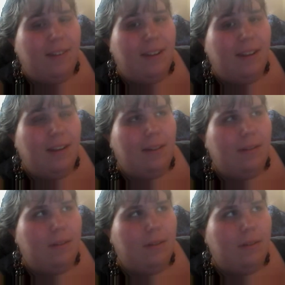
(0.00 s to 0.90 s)

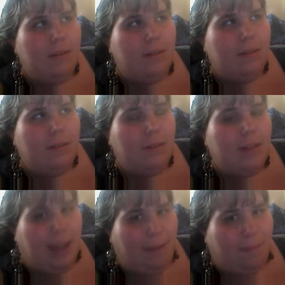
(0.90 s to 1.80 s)

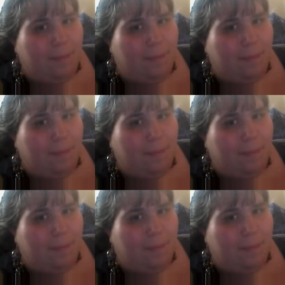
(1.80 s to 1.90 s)
Nobody speaks.